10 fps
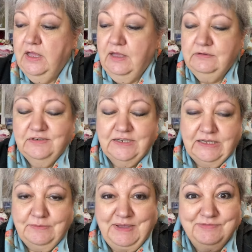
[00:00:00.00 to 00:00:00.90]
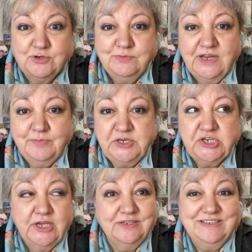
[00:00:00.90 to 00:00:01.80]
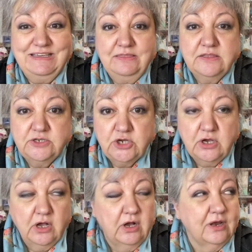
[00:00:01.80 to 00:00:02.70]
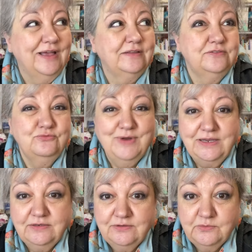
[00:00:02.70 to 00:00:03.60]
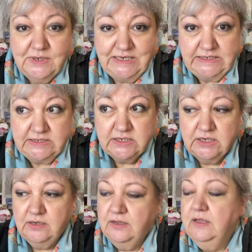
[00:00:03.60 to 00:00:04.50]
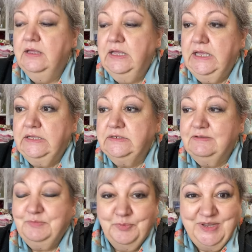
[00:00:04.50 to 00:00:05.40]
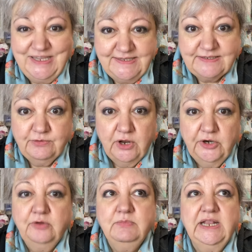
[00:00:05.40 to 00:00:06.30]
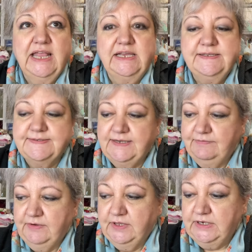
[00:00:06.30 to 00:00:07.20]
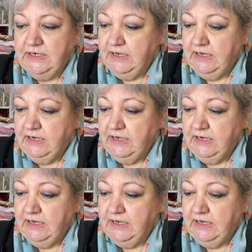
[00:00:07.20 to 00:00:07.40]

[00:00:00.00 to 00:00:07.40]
And I've come down my shed in the dark and the rain and the wind, and I've put my heater on and my lights and everything,